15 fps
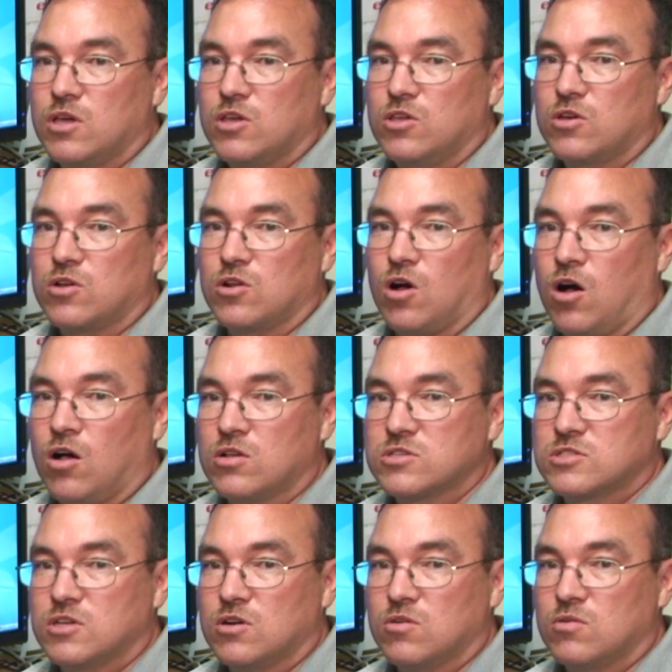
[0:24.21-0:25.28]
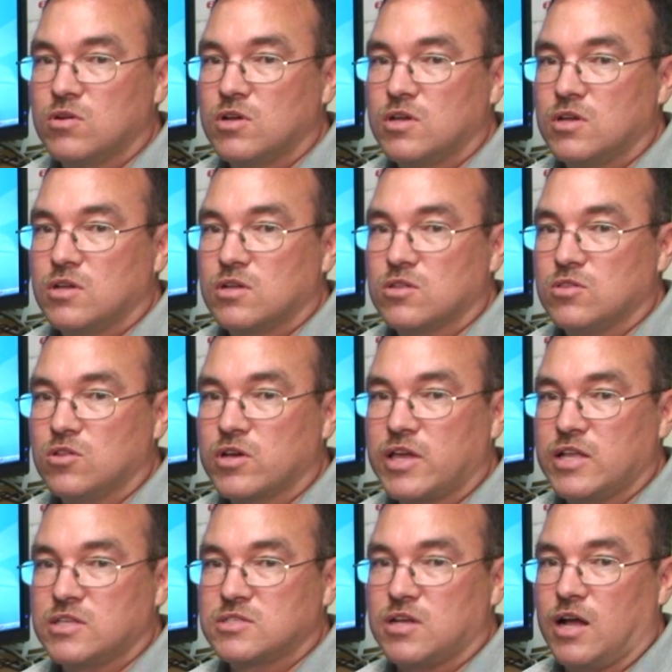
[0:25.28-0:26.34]
You can also look
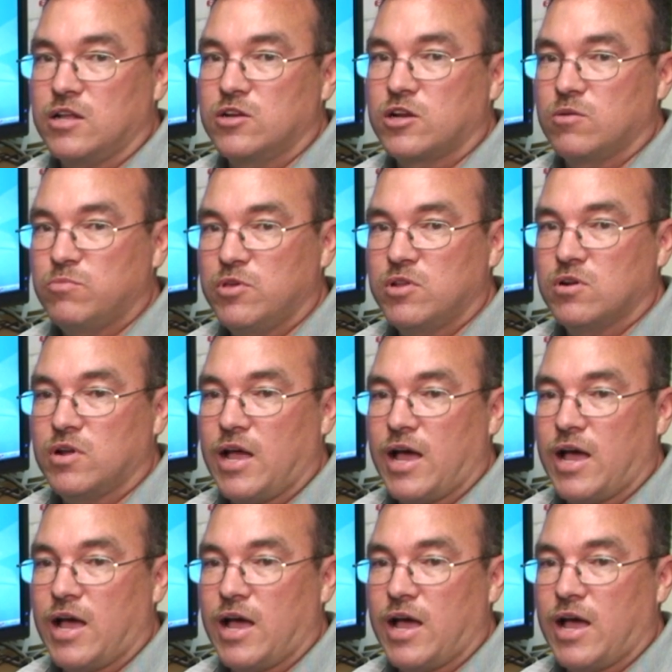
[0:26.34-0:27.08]
inside your computer